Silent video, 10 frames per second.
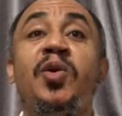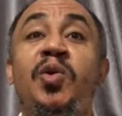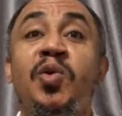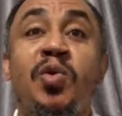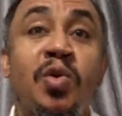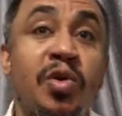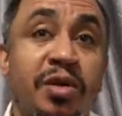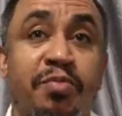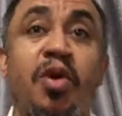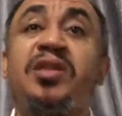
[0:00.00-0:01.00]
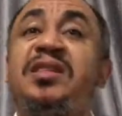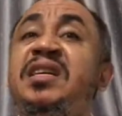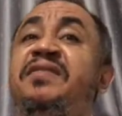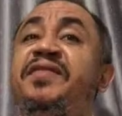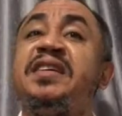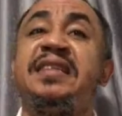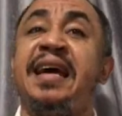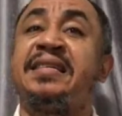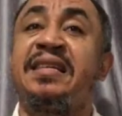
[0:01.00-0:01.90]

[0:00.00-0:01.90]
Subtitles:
SK no good. Bros,